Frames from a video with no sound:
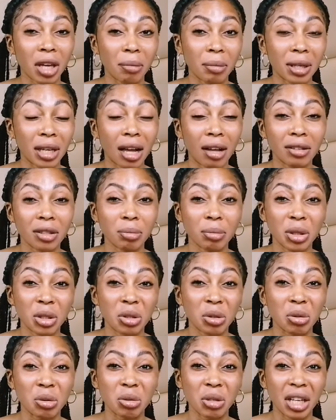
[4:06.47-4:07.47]
chemicals
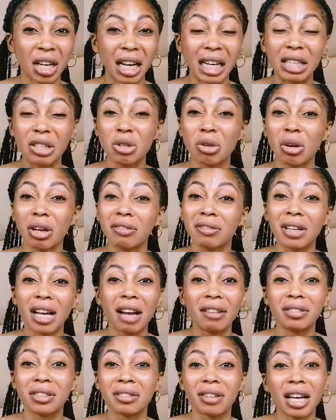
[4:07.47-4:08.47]
mixed together. They don't even
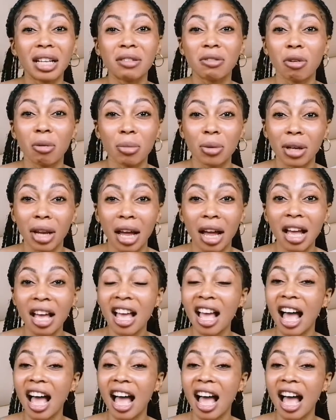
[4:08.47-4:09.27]
have the right formula.